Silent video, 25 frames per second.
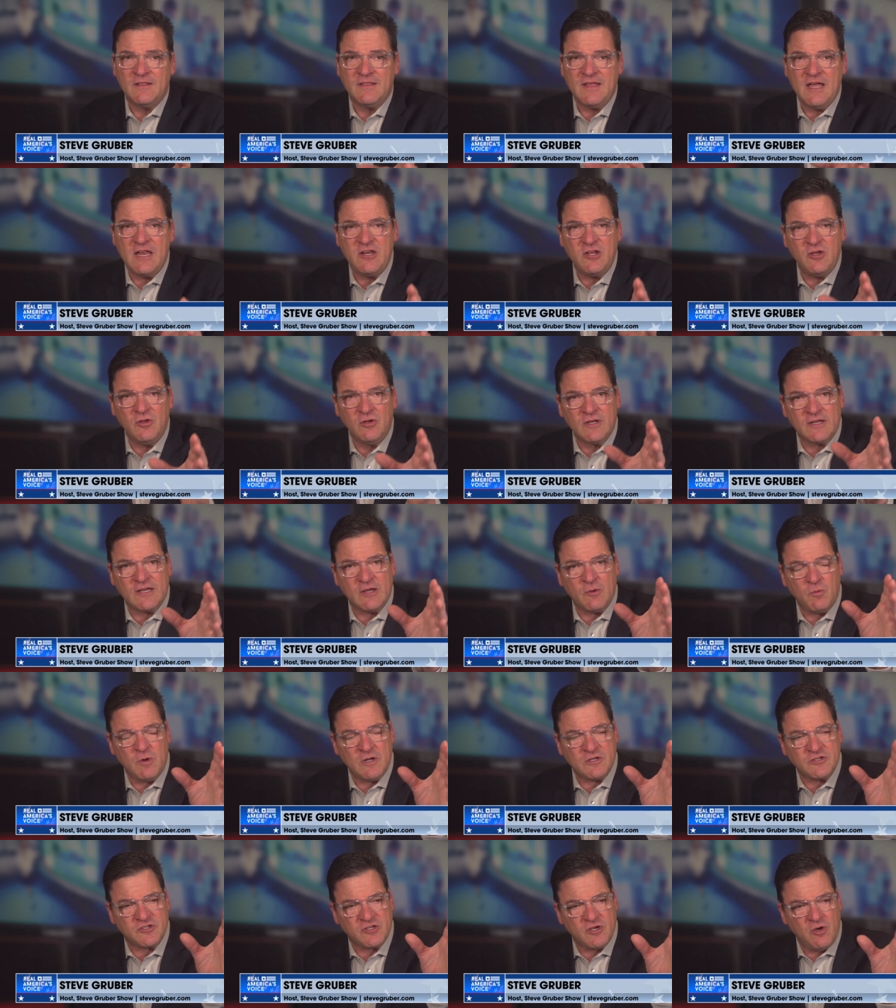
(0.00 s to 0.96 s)
And then you
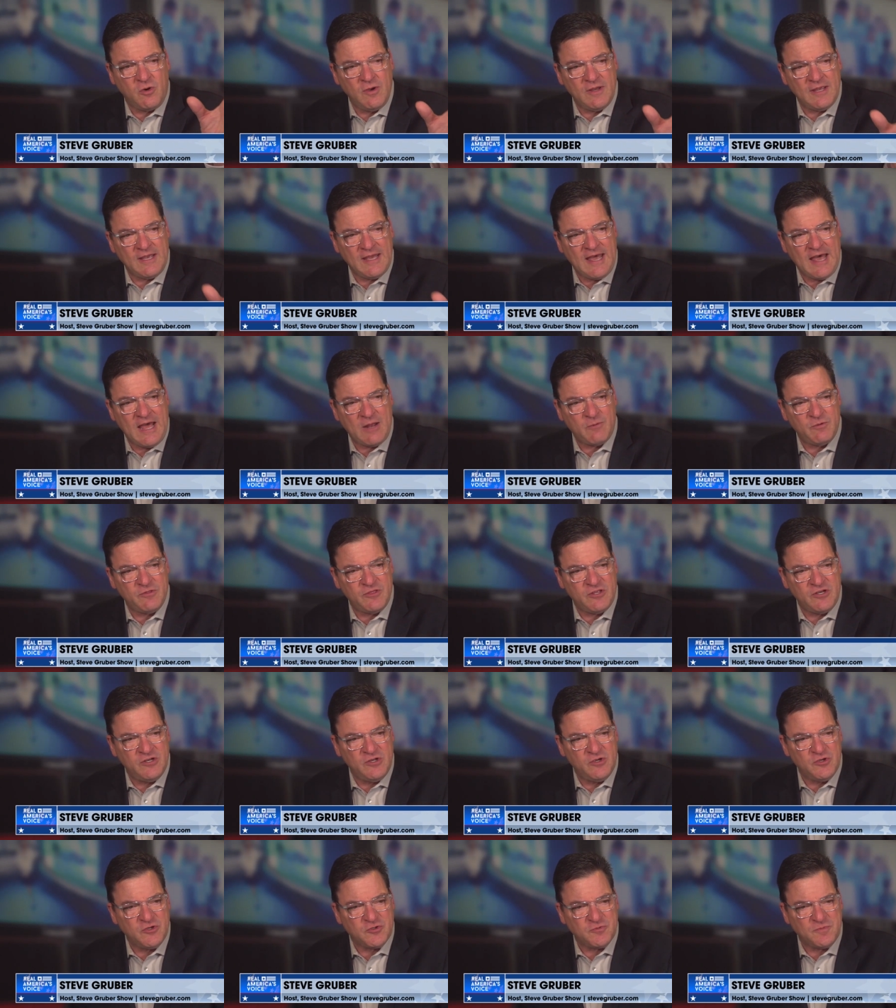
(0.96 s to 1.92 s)
look at what's going on
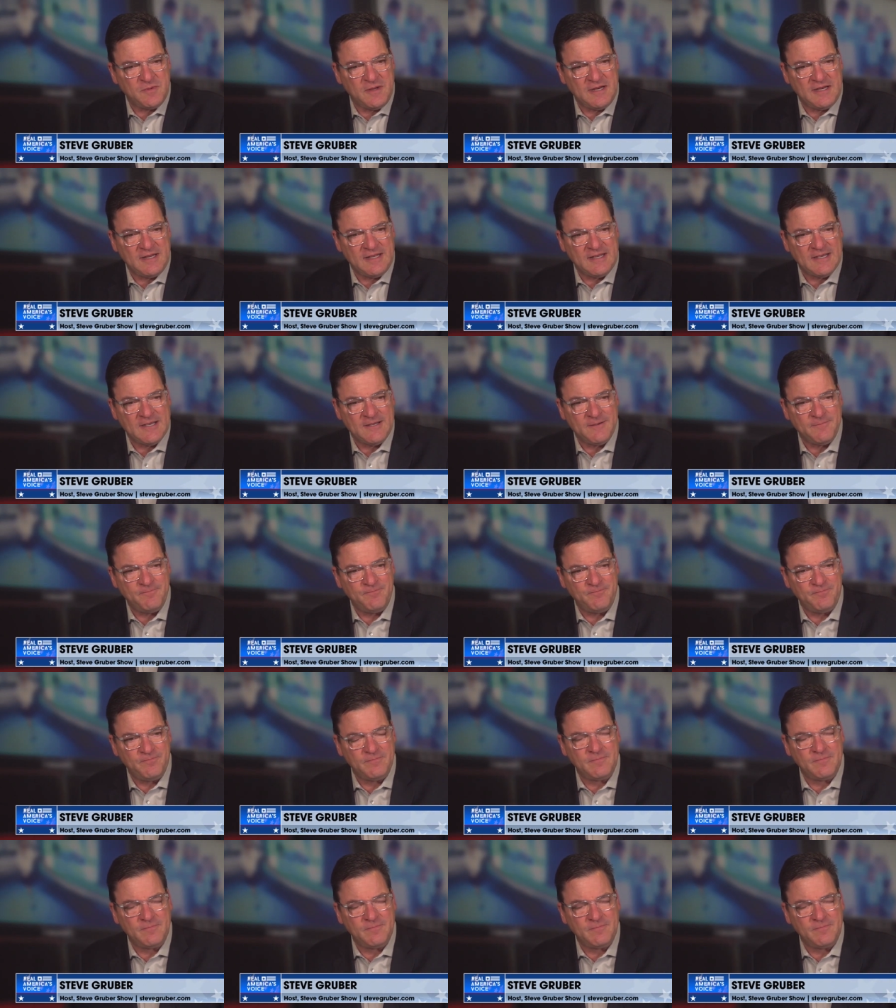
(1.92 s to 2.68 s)
with the news media.